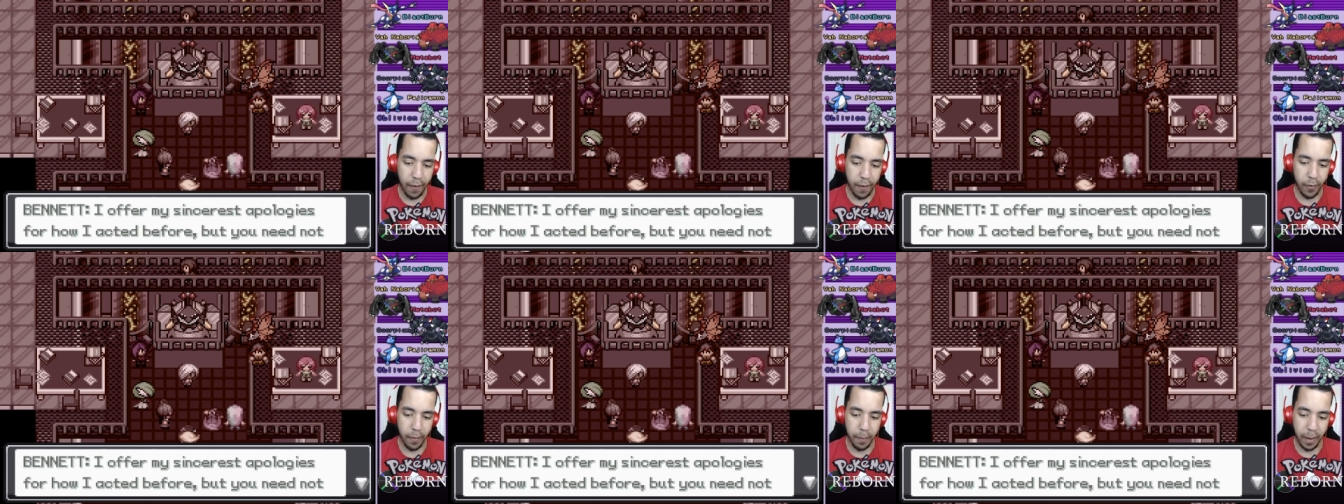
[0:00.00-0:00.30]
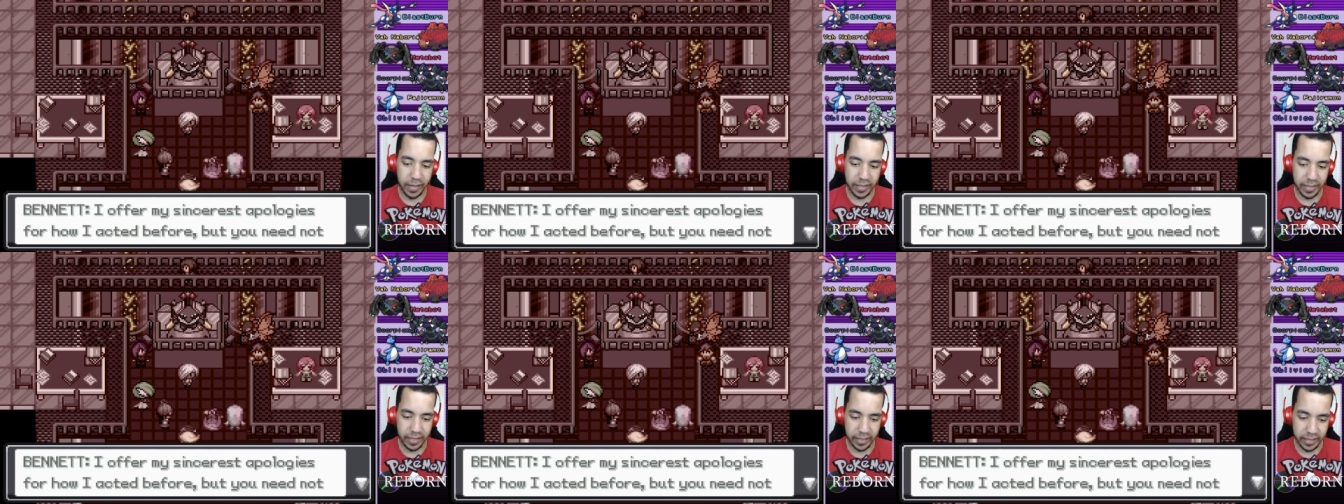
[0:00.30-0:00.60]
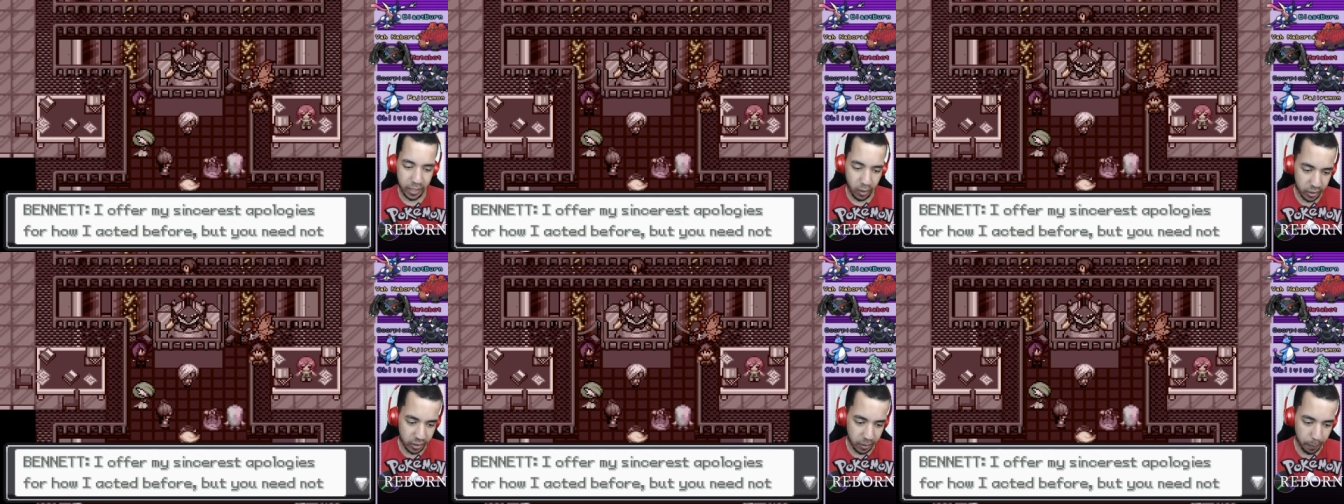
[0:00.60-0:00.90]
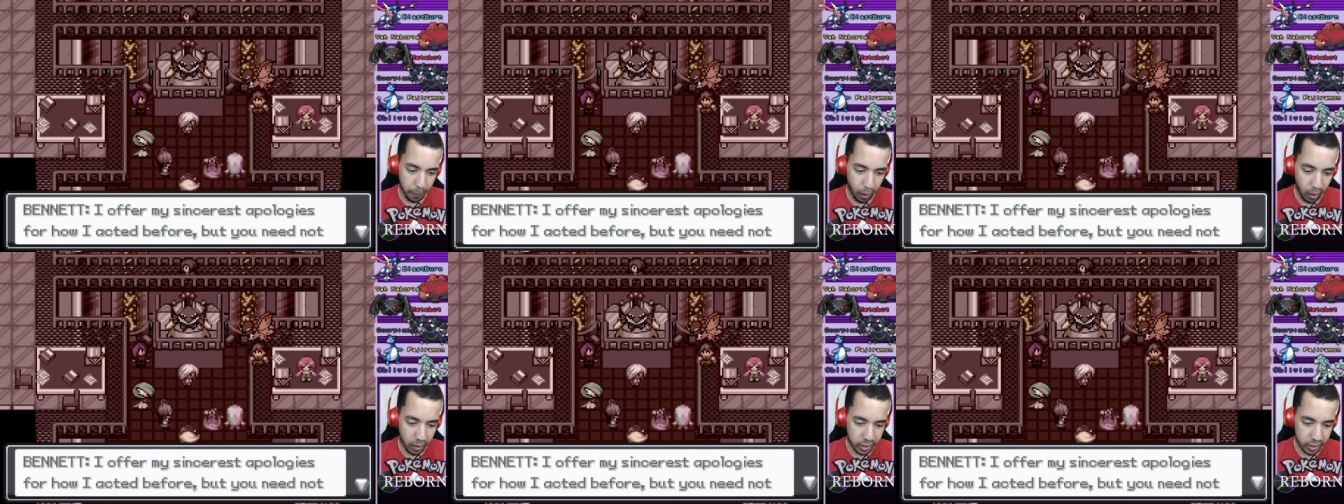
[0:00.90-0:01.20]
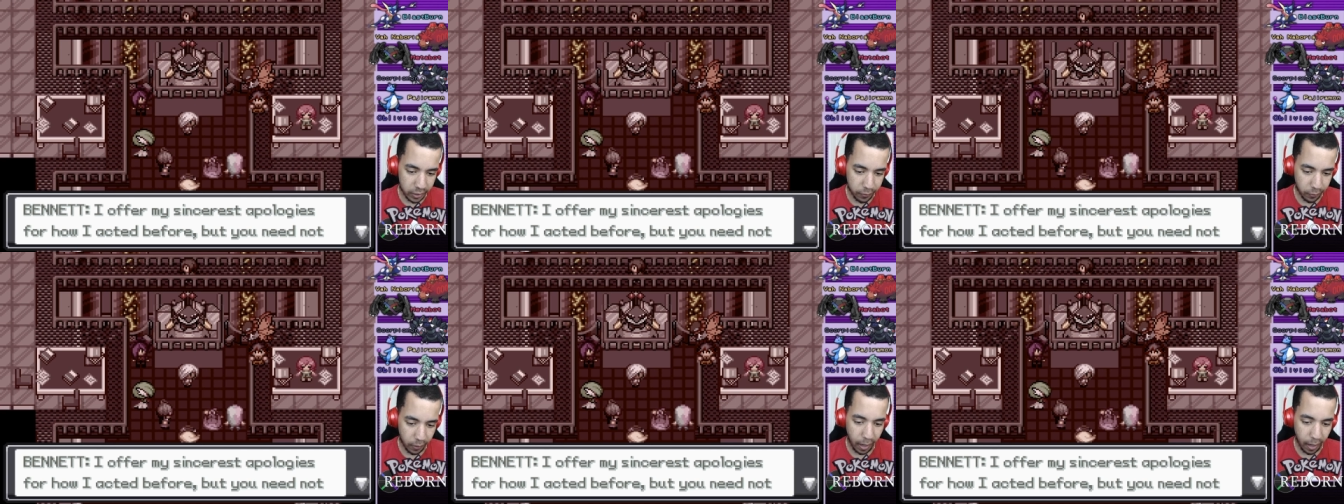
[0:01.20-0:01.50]
offer my sincerest
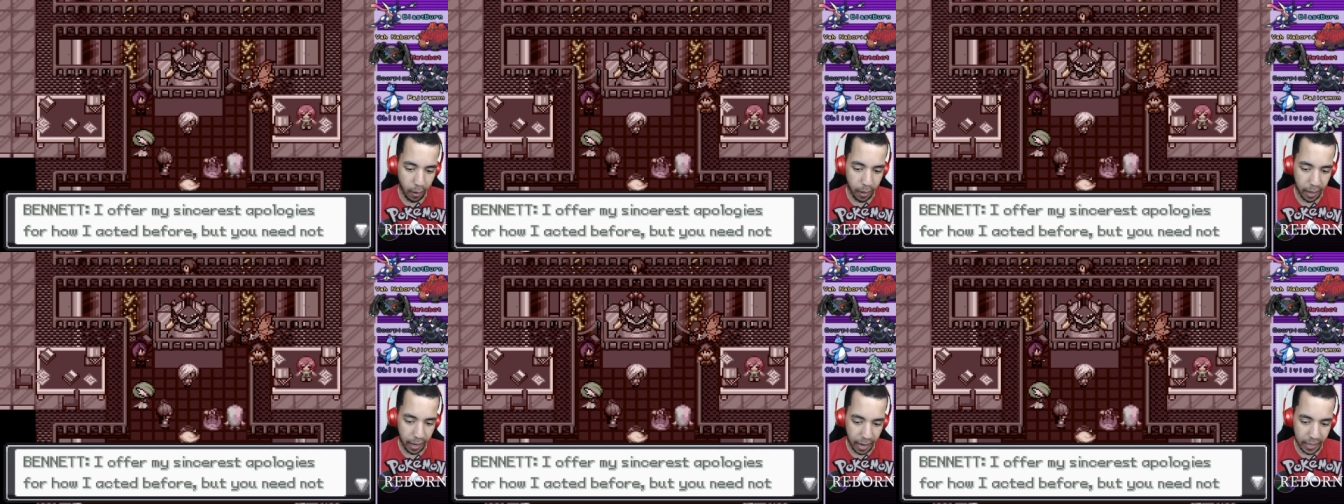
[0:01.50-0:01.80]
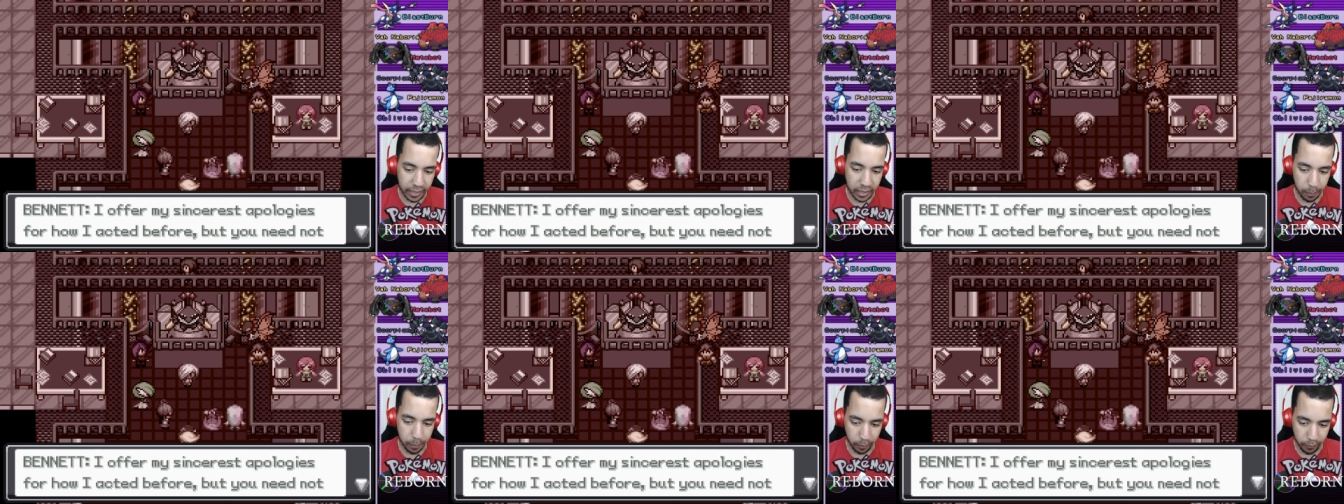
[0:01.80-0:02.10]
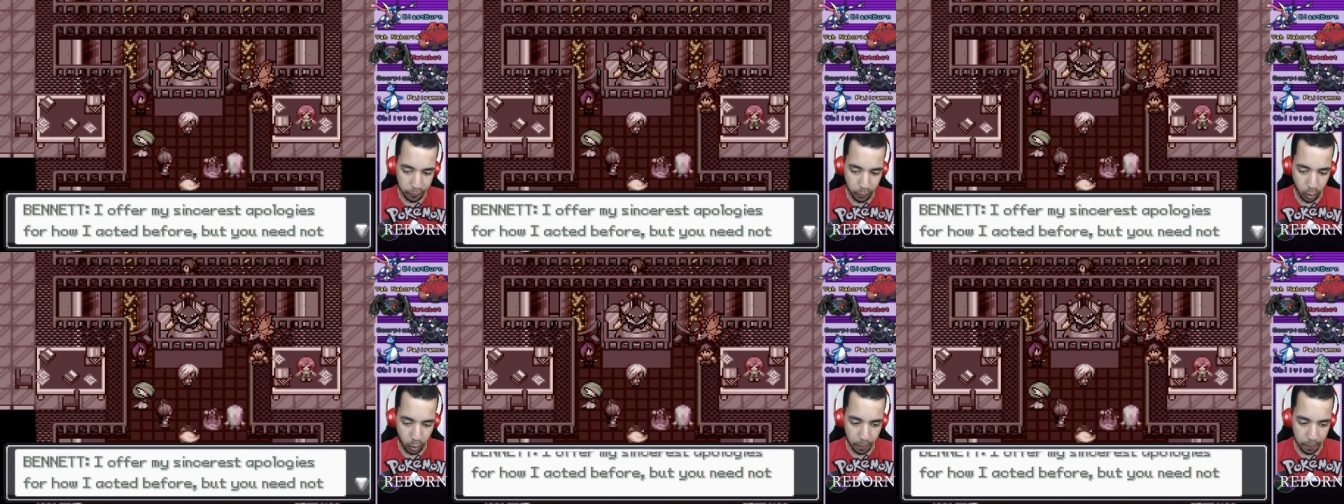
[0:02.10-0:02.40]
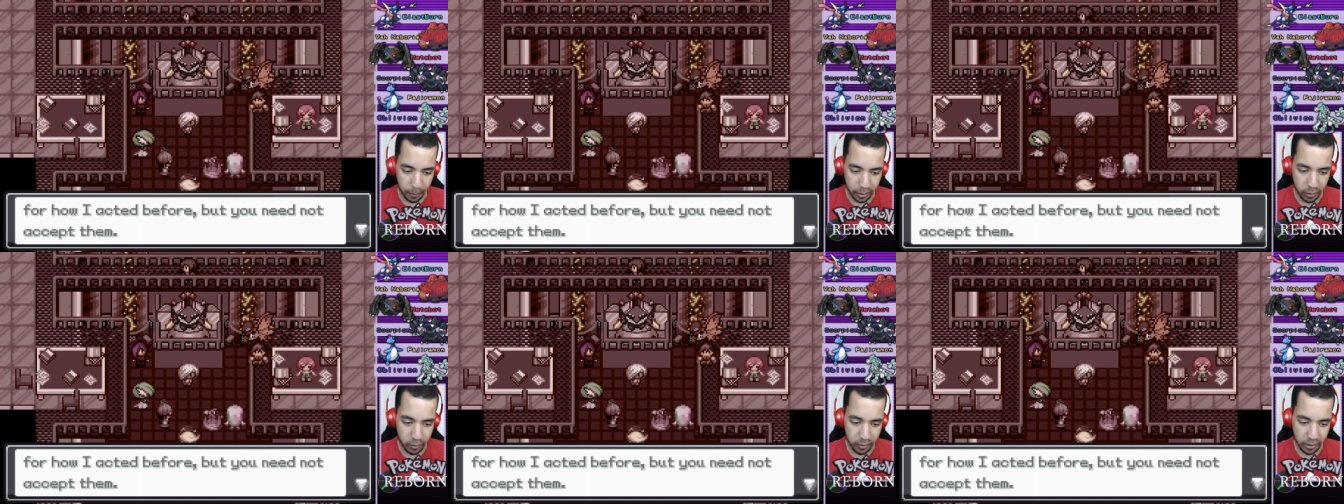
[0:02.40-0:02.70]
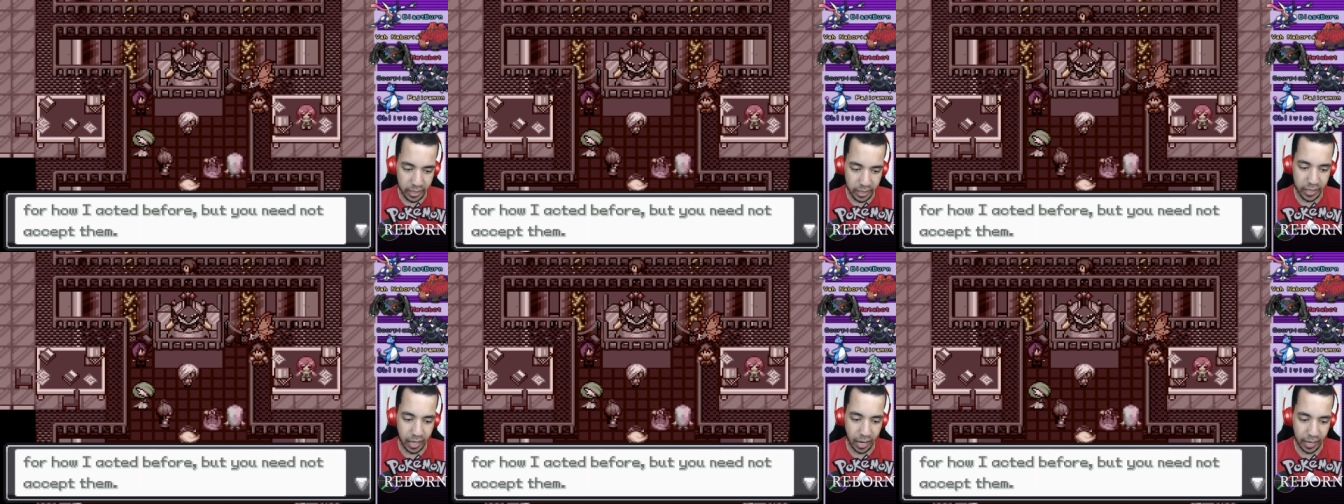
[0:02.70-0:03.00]
apologies for how I acted before, but you
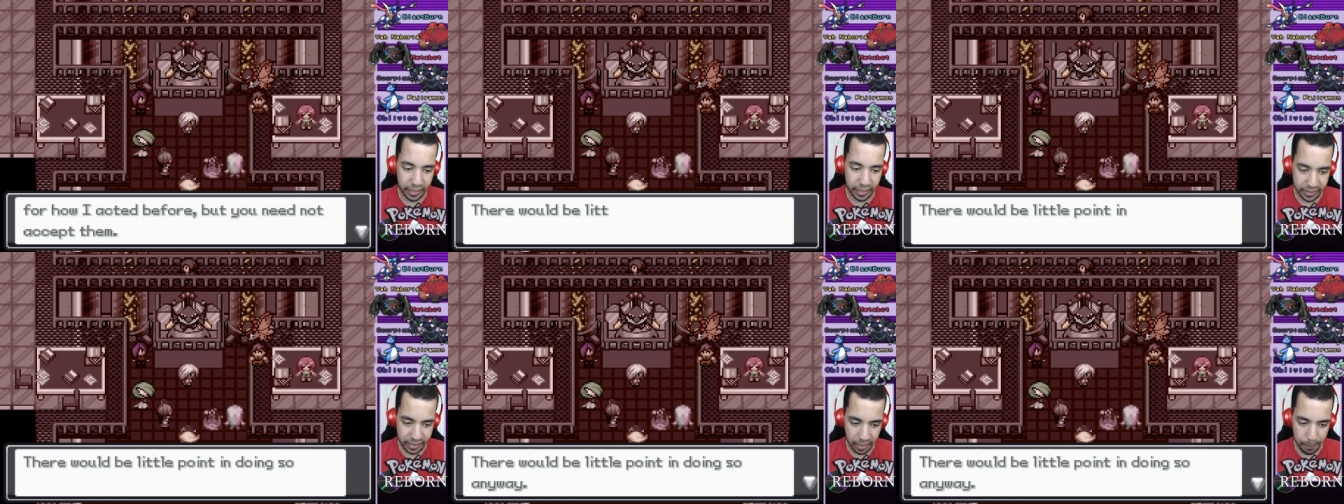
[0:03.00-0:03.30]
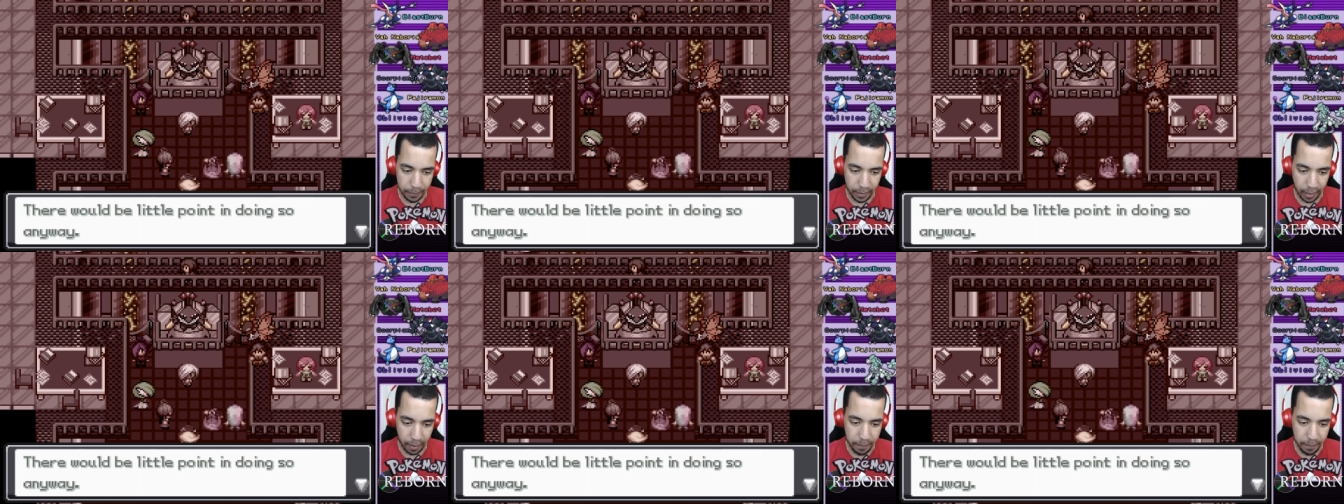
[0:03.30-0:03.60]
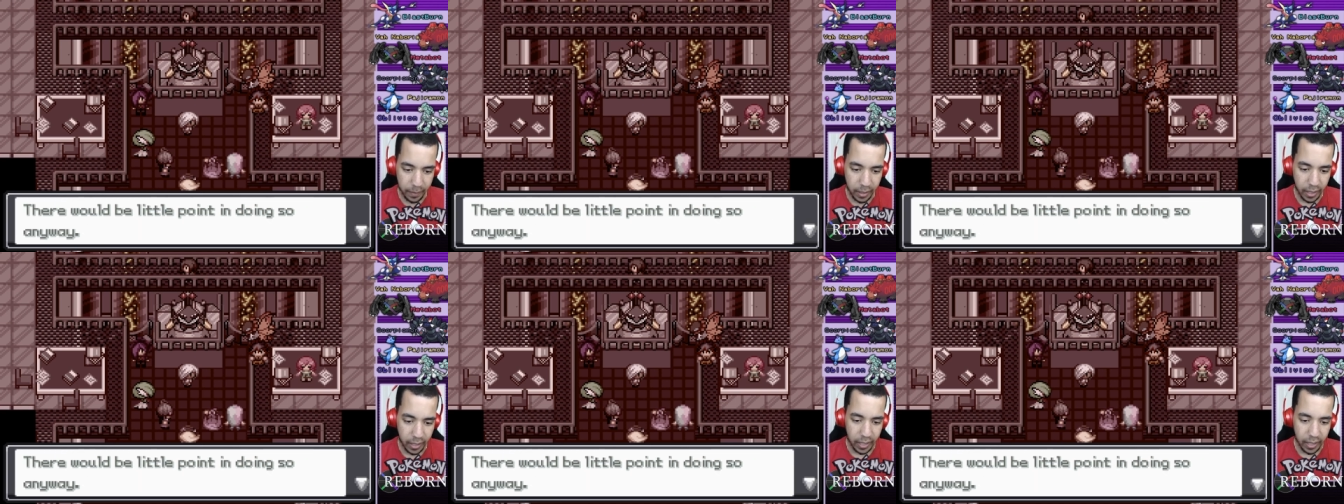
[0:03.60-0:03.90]
need not accept them.